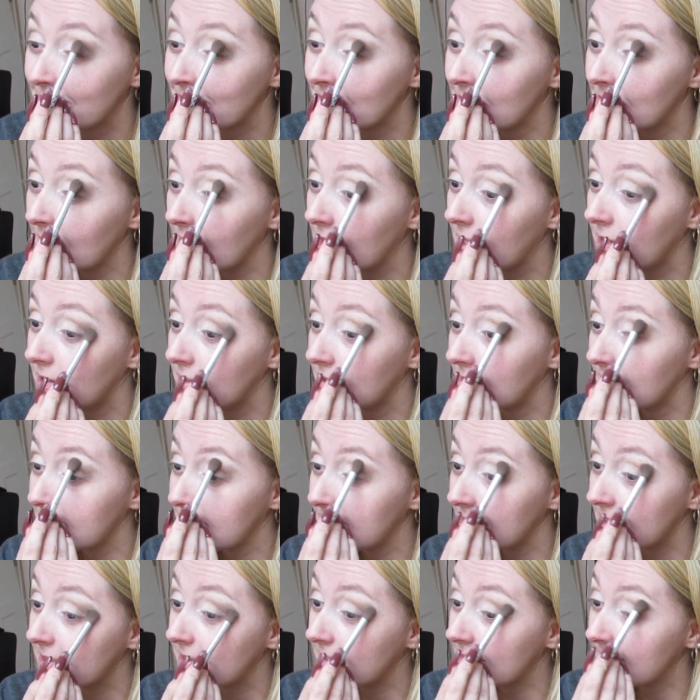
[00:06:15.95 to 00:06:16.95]
because
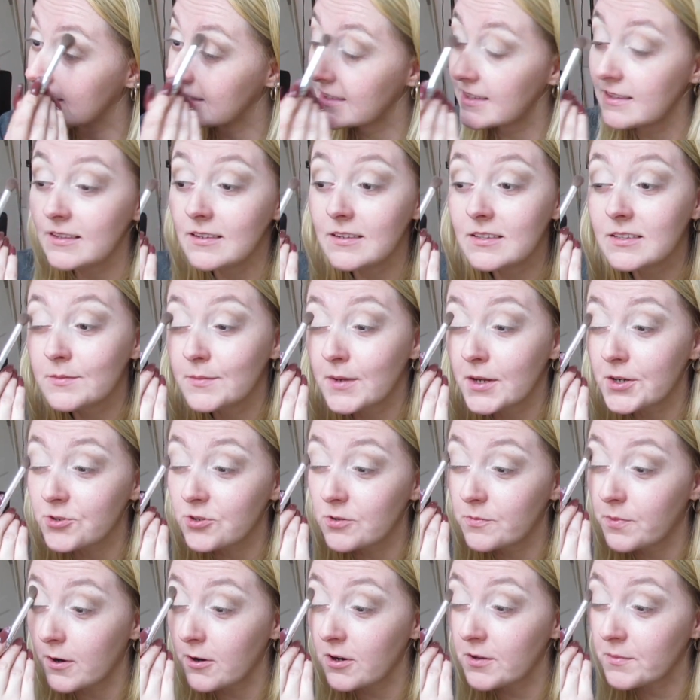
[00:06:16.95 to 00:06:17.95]
this is the least
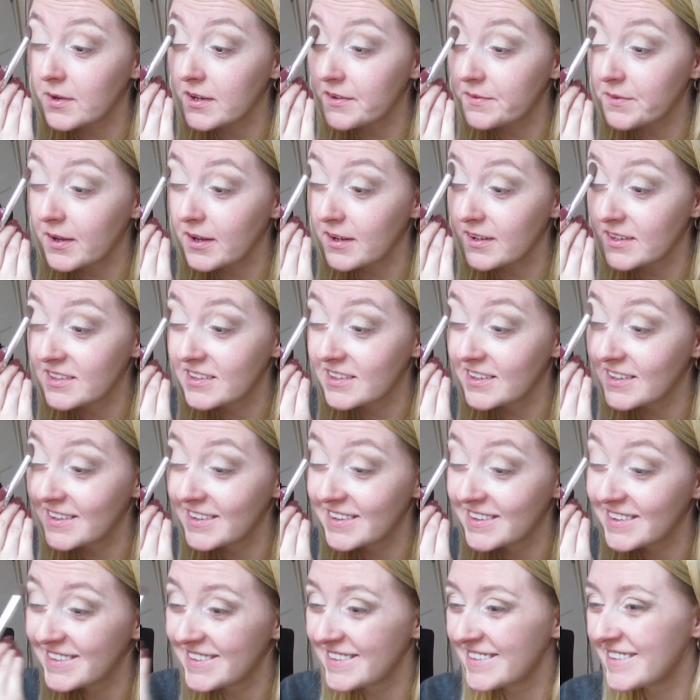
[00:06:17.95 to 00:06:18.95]
symmetrical part of my face,
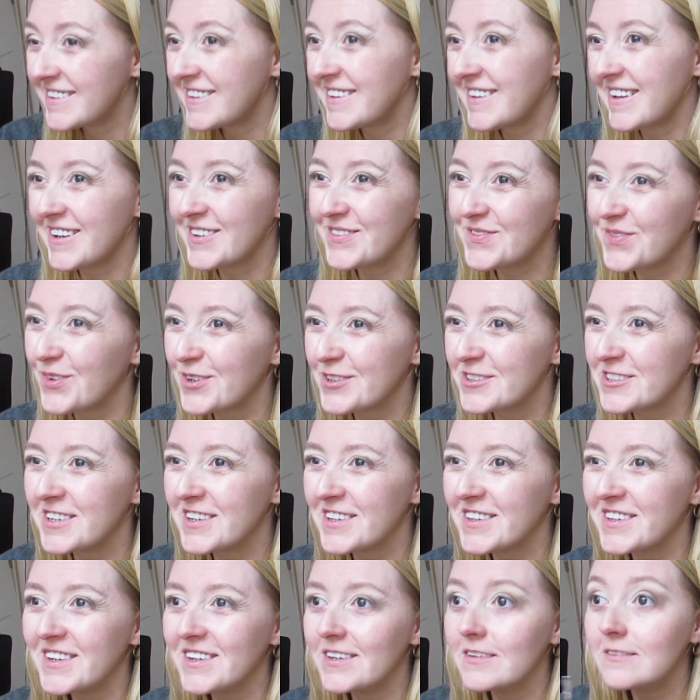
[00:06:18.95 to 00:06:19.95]

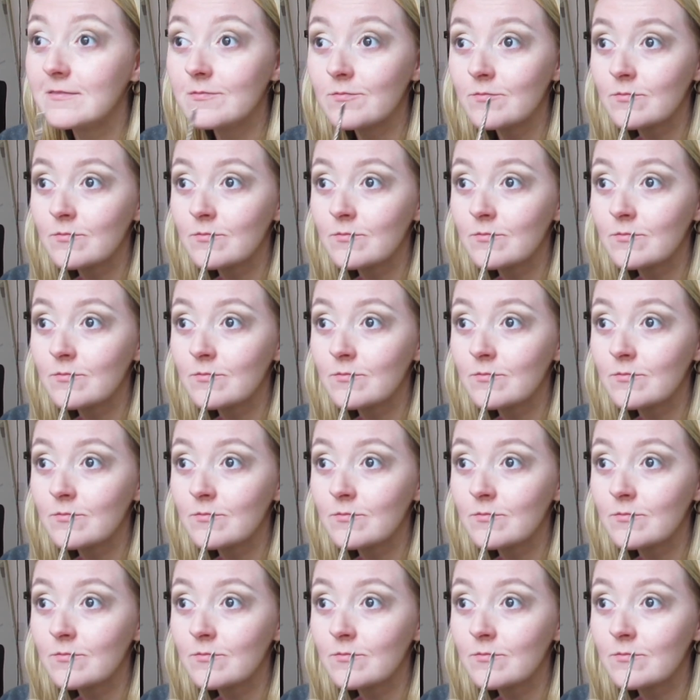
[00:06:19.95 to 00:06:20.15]
unfortunately.